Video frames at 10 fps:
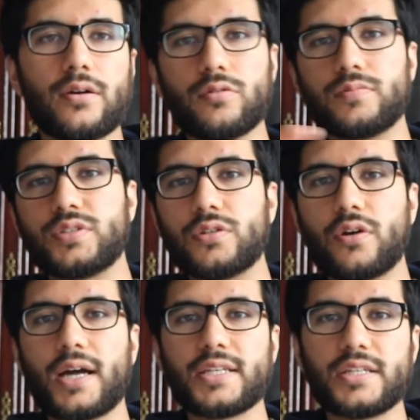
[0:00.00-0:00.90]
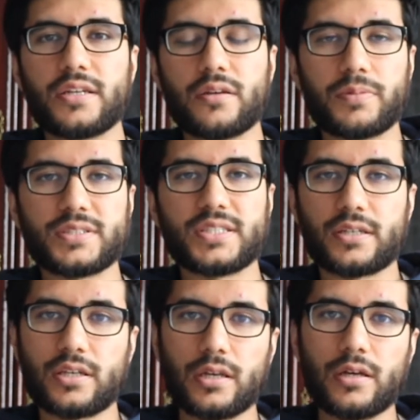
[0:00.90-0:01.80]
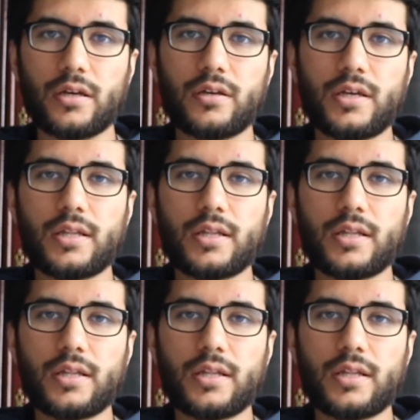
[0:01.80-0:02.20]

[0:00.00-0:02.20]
up, you know, I needed a particular